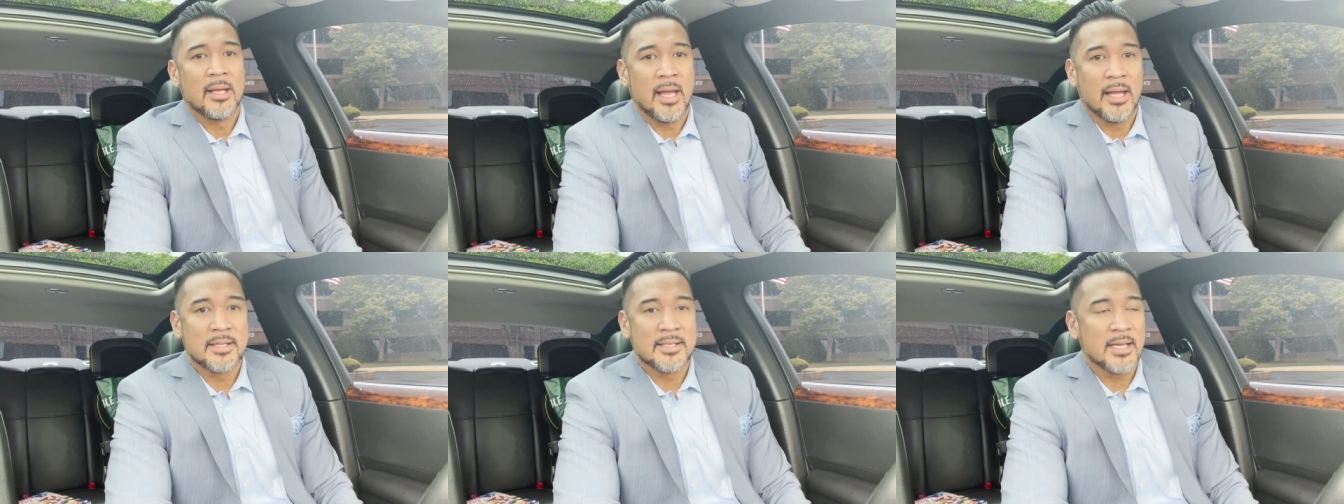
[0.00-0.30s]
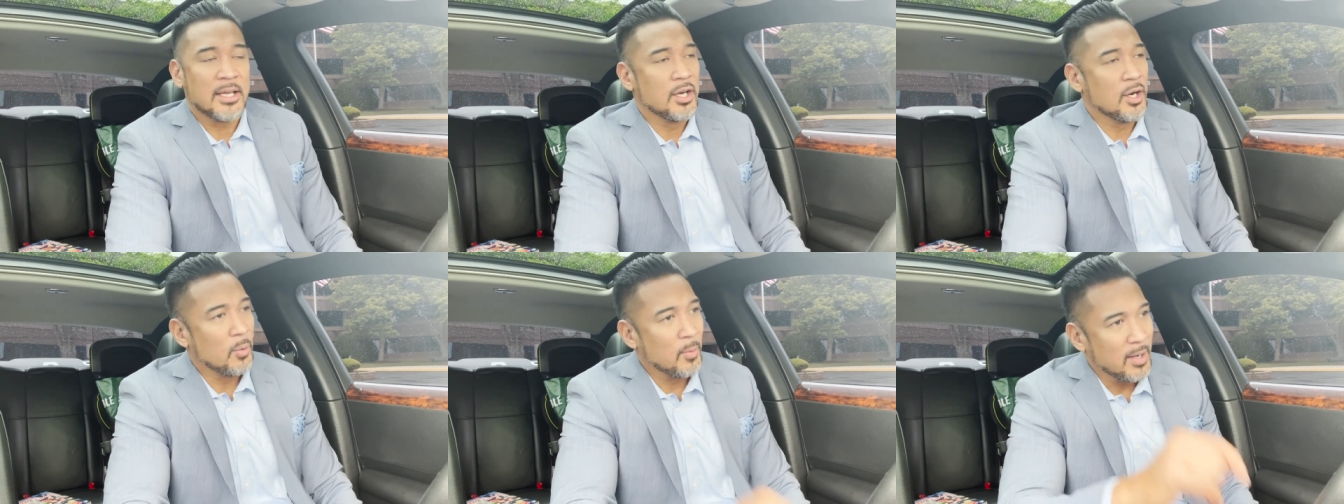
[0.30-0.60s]
and
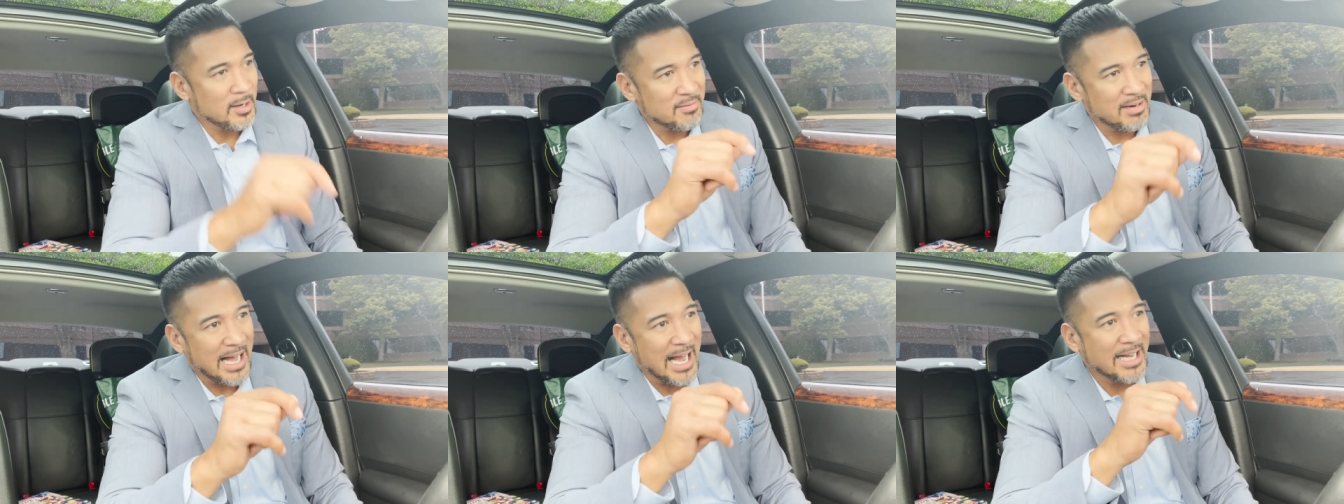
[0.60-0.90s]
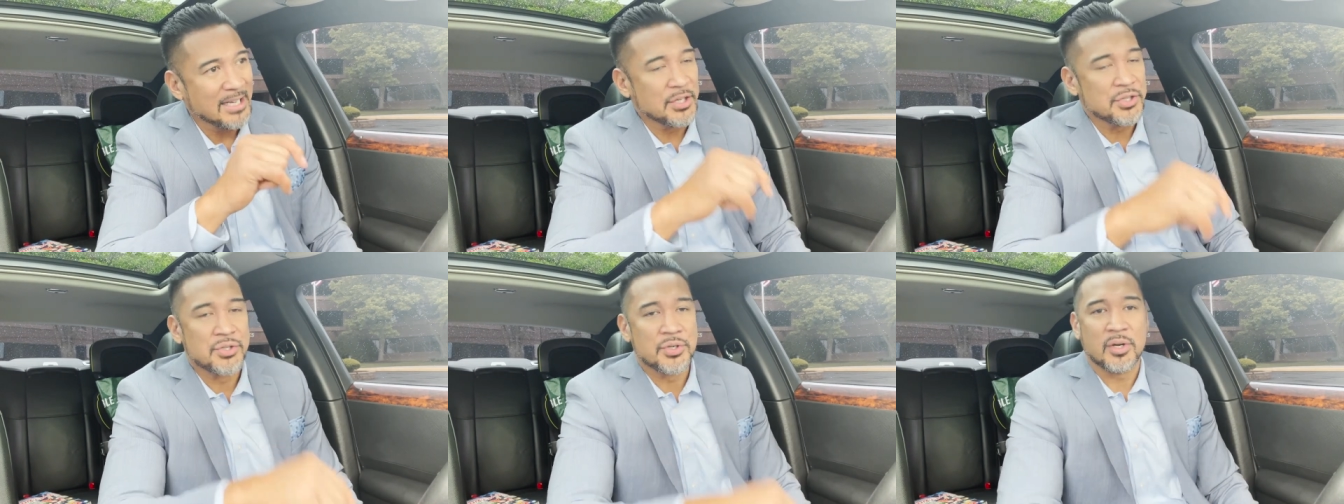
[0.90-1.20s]
say, you know what,
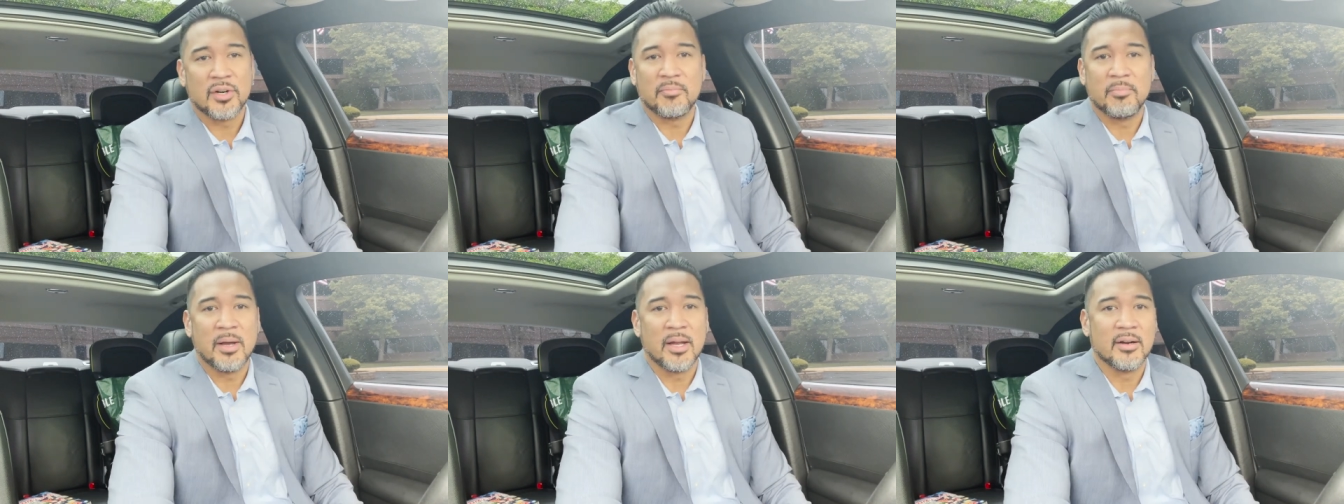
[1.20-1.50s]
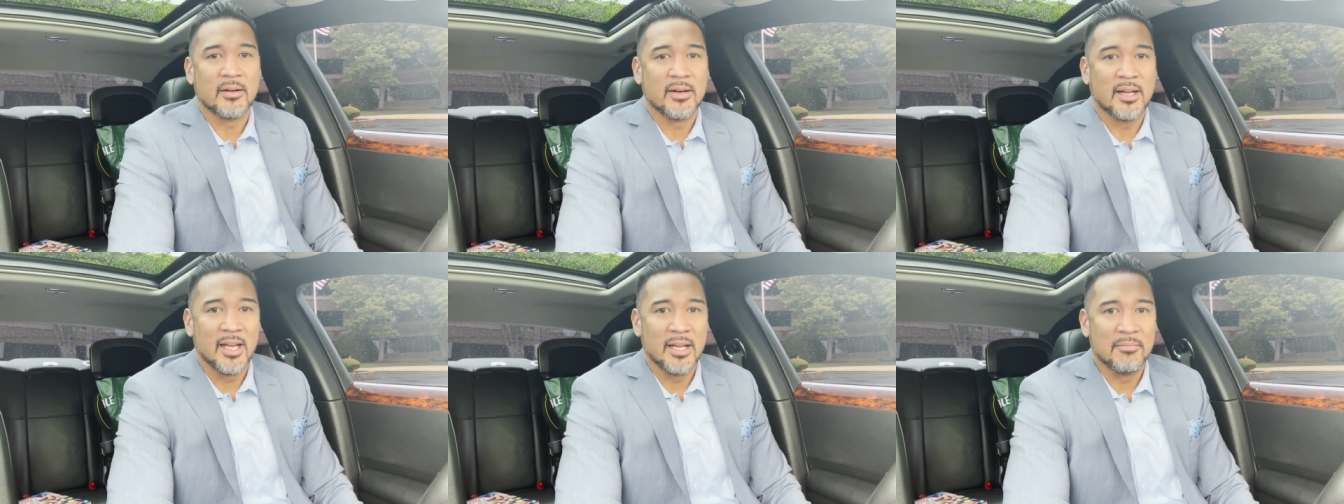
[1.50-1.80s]
I deserve
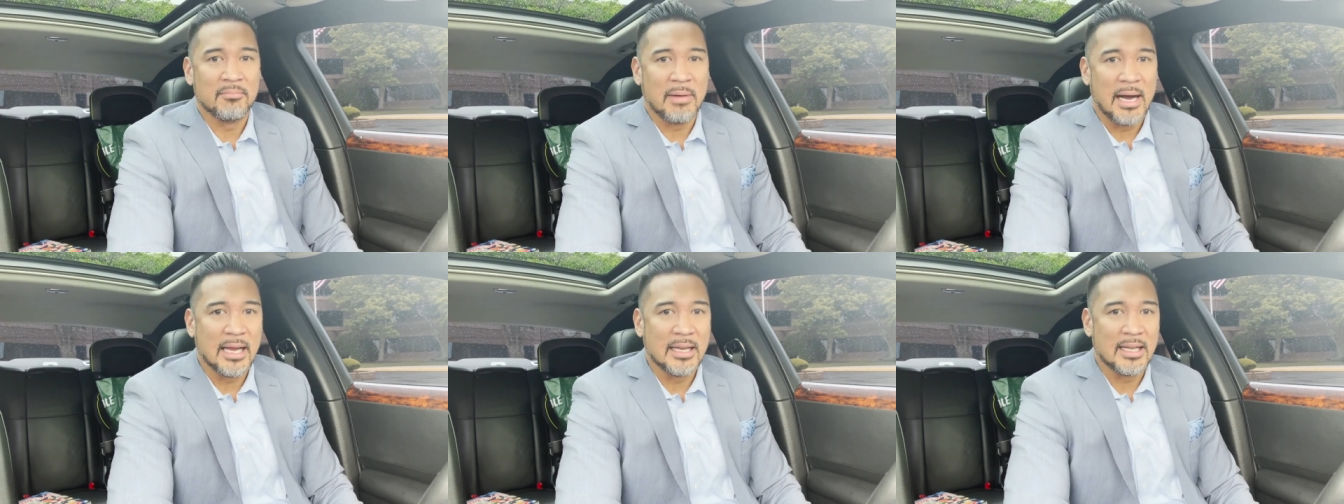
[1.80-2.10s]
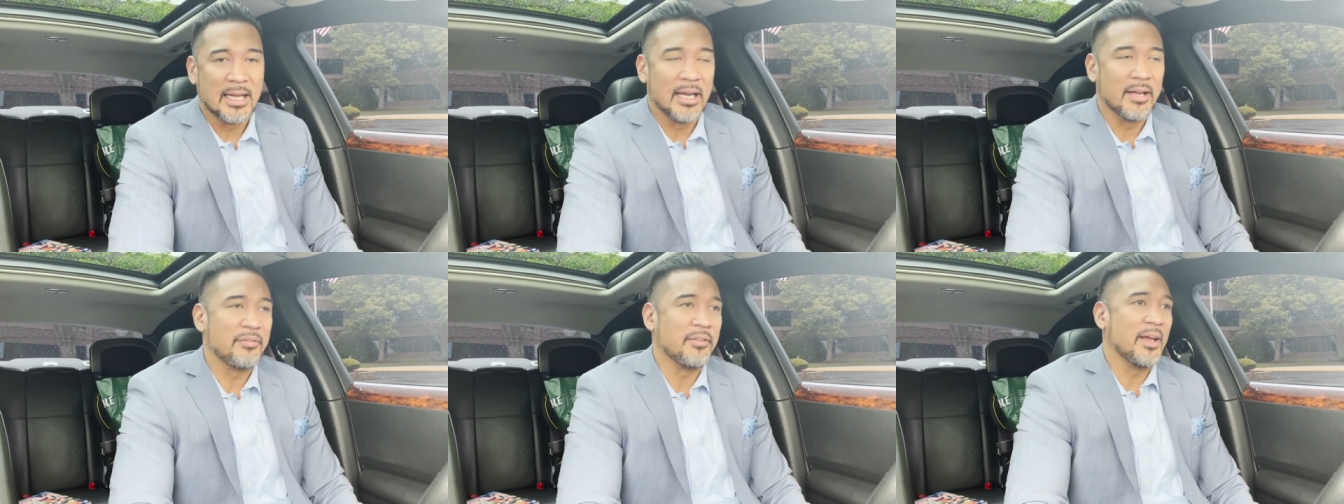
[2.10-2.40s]
better in my
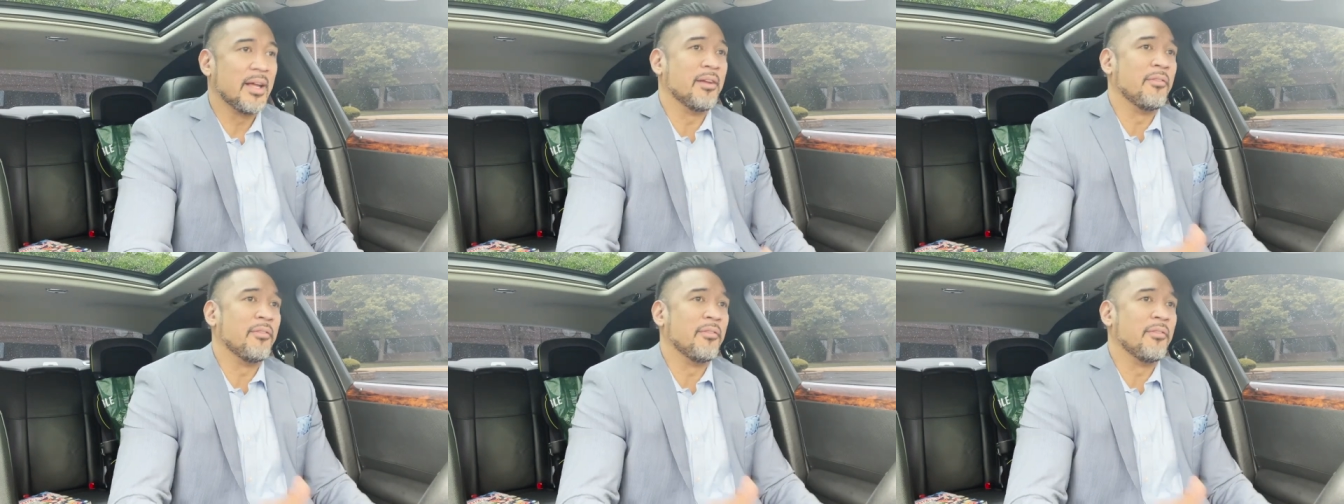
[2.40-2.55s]
life.